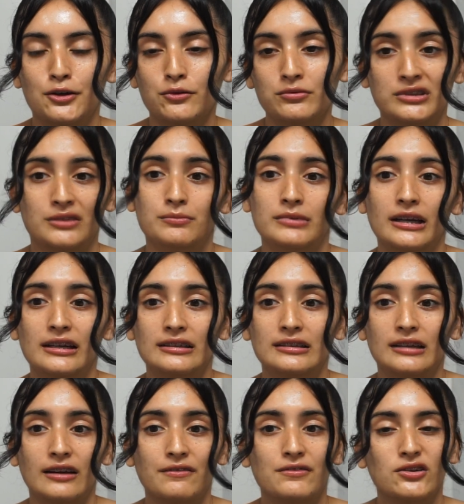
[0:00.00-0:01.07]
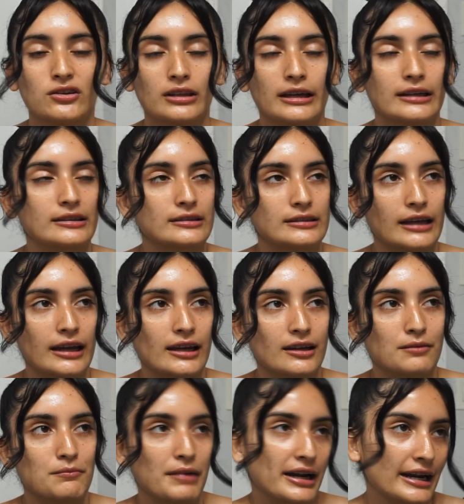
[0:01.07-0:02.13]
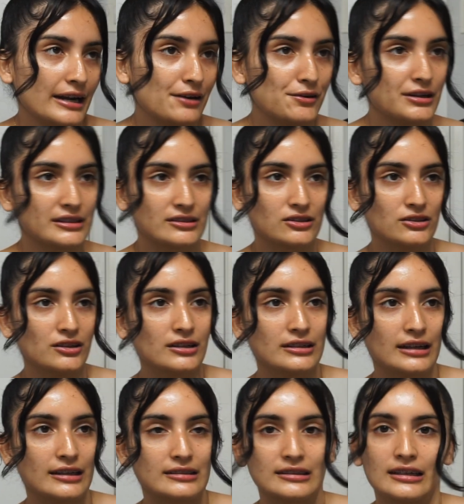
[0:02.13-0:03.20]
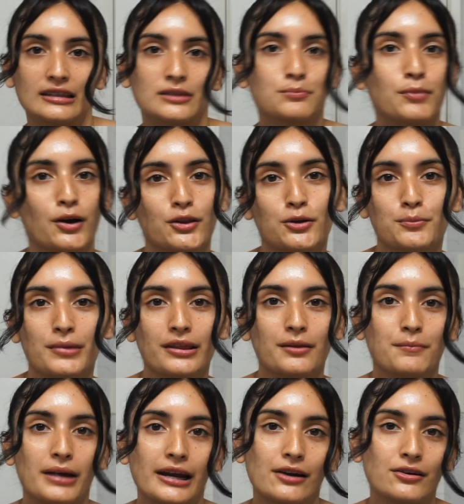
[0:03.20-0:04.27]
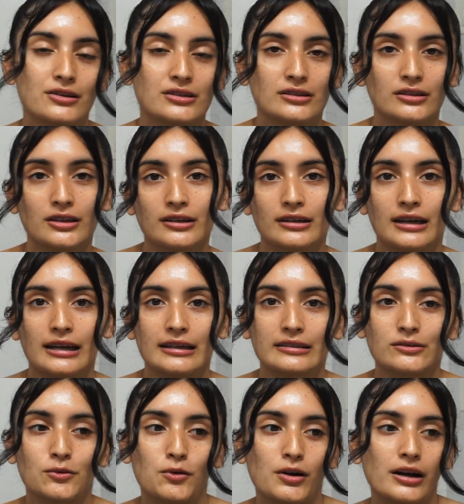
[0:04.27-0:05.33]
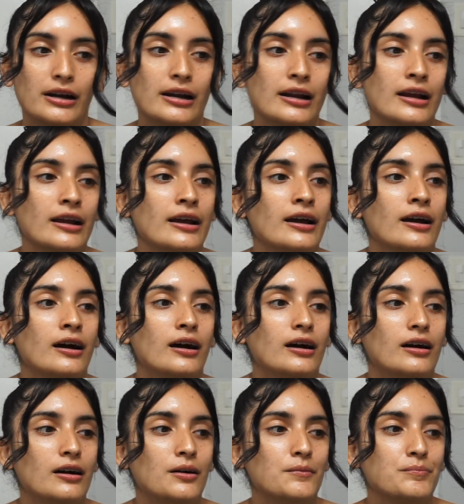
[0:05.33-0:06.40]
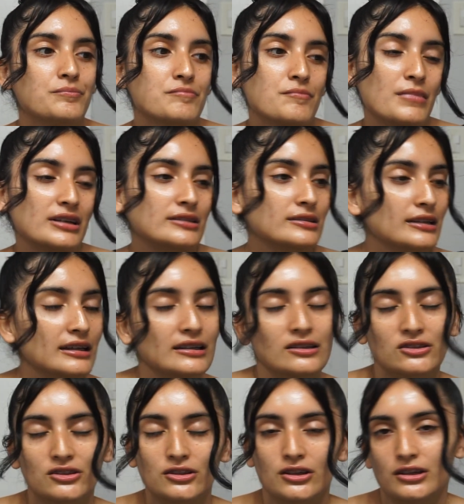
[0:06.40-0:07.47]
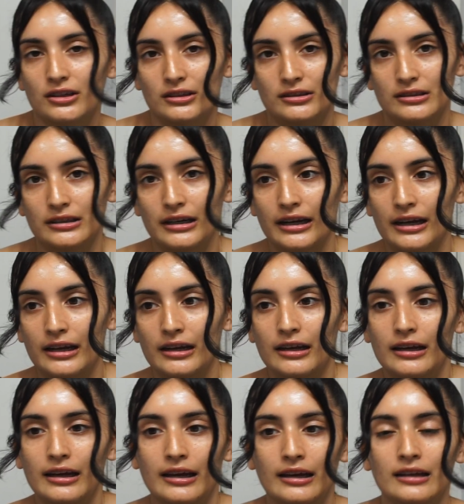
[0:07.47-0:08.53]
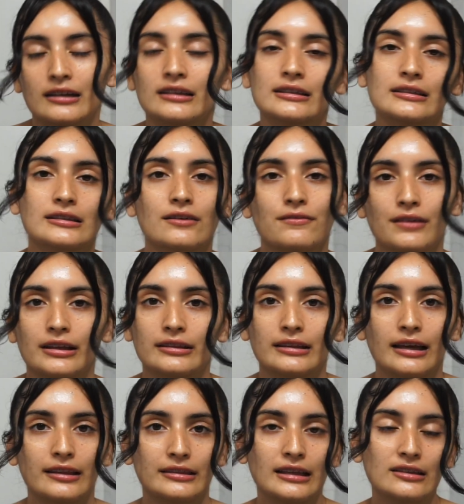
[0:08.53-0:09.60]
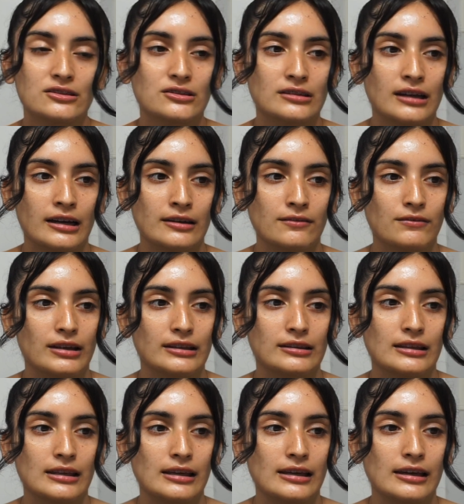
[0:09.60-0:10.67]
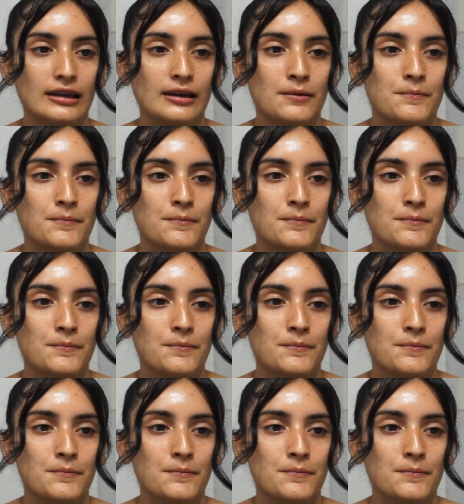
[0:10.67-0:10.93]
some days I feel like, dang, my hair doesn't look nice, and it's bothering me that my hair doesn't look nice, or my skin doesn't look good today, and stuff like that. That's kind of like the